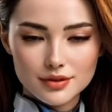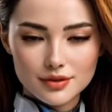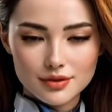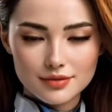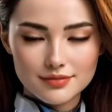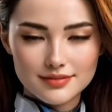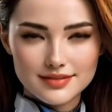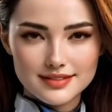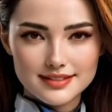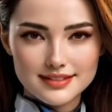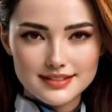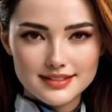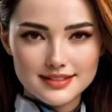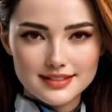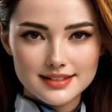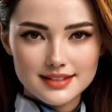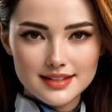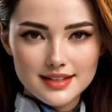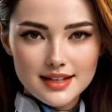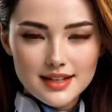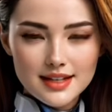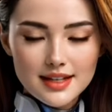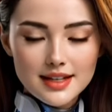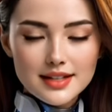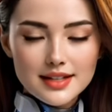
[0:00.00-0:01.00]
He did not
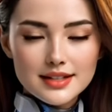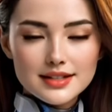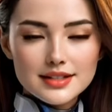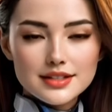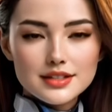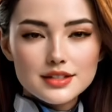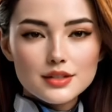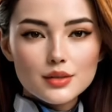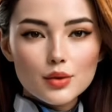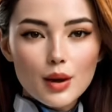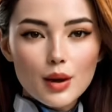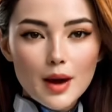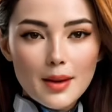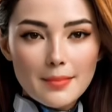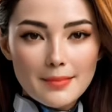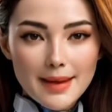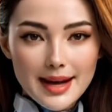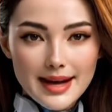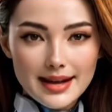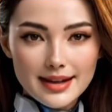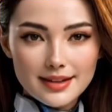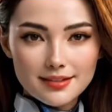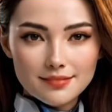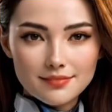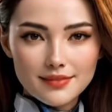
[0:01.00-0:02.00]
trade my bishop.
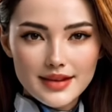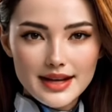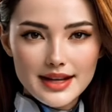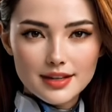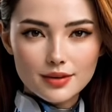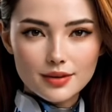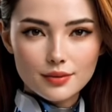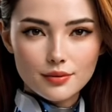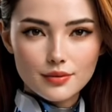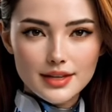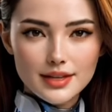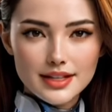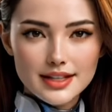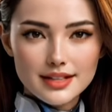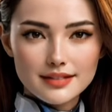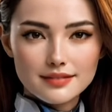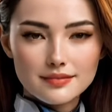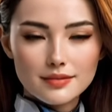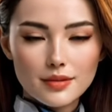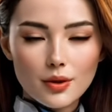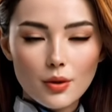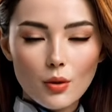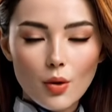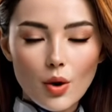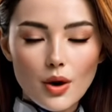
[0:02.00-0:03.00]
He traded my
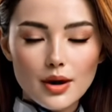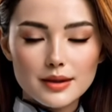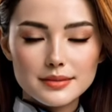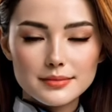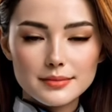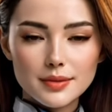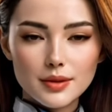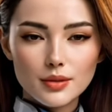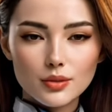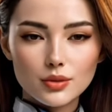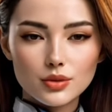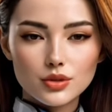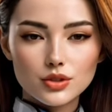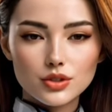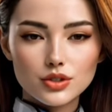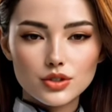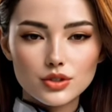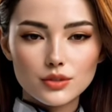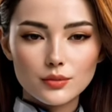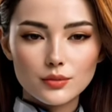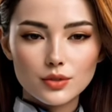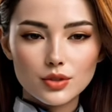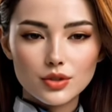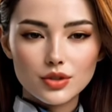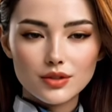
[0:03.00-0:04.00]
worst pawn onto
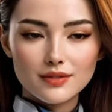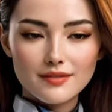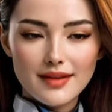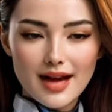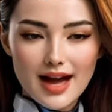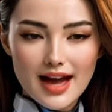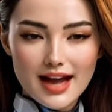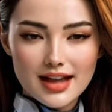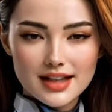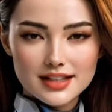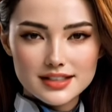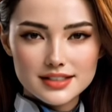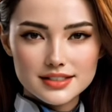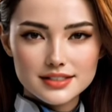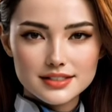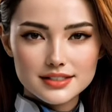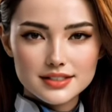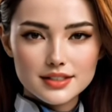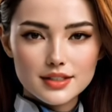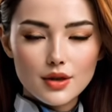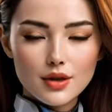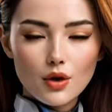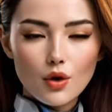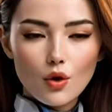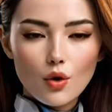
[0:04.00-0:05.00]
g5, where
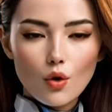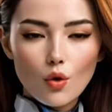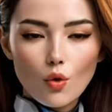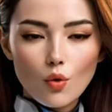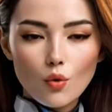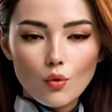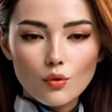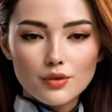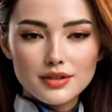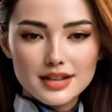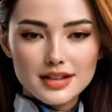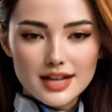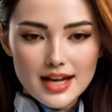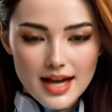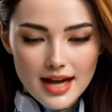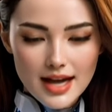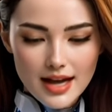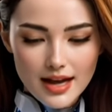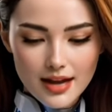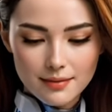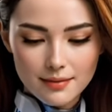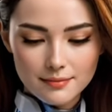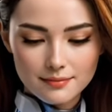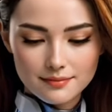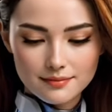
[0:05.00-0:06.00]
it takes
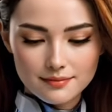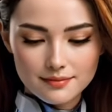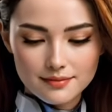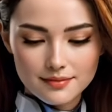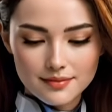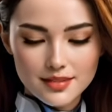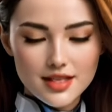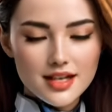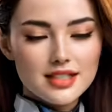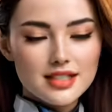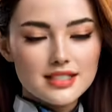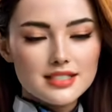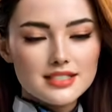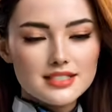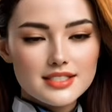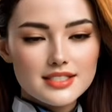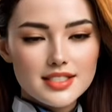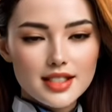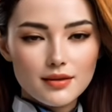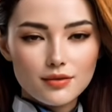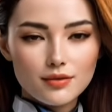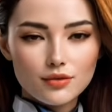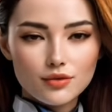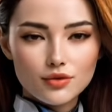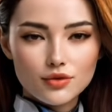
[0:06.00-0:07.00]
f6 and
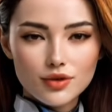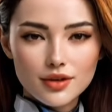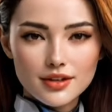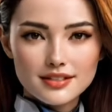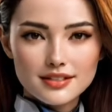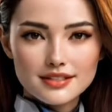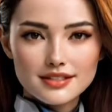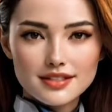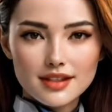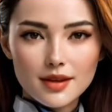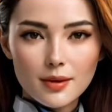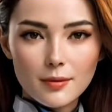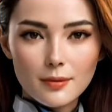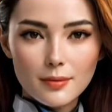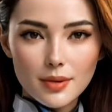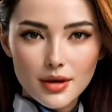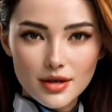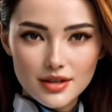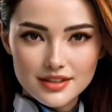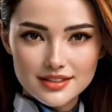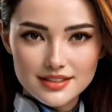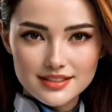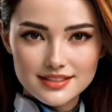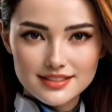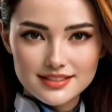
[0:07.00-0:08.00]
h6 from him
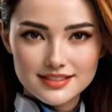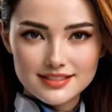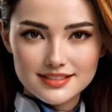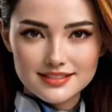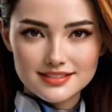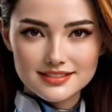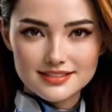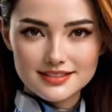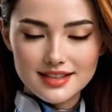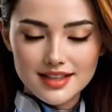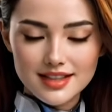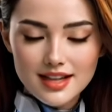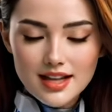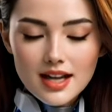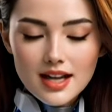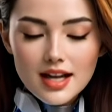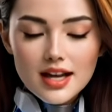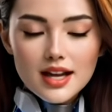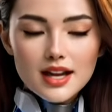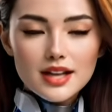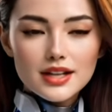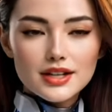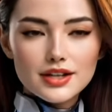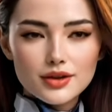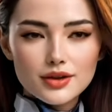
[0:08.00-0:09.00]
forever.
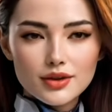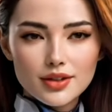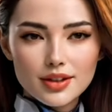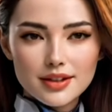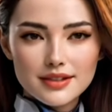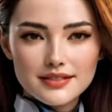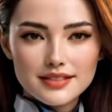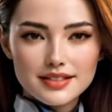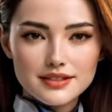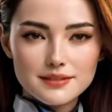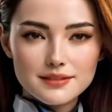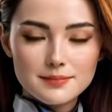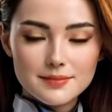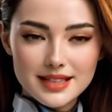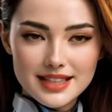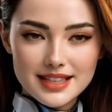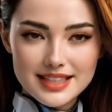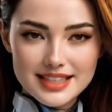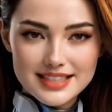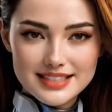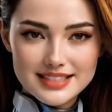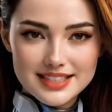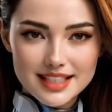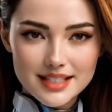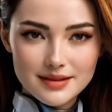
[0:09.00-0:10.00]
My queen looks
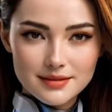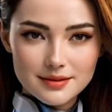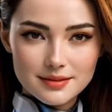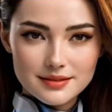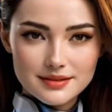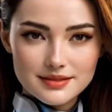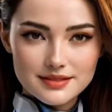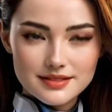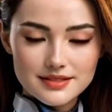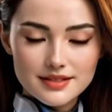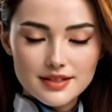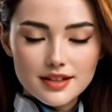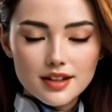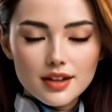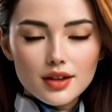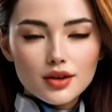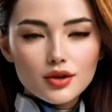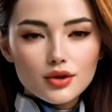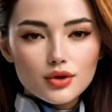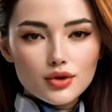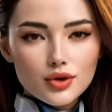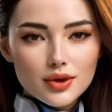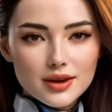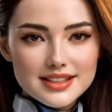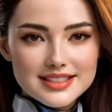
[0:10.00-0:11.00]
down at h7,
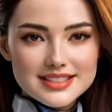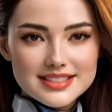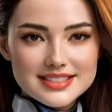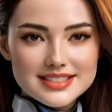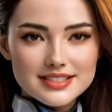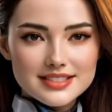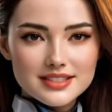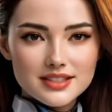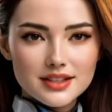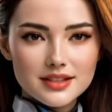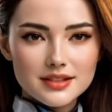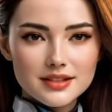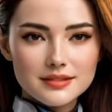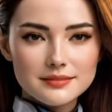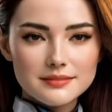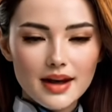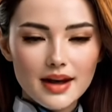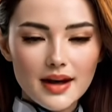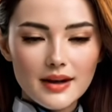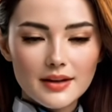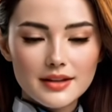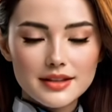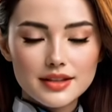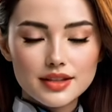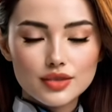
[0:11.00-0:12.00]
and my front
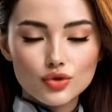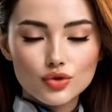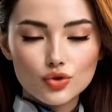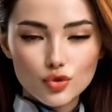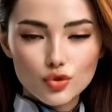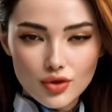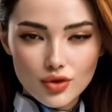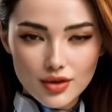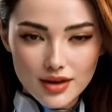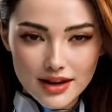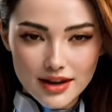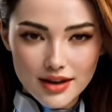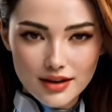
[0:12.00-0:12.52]
pawn still holds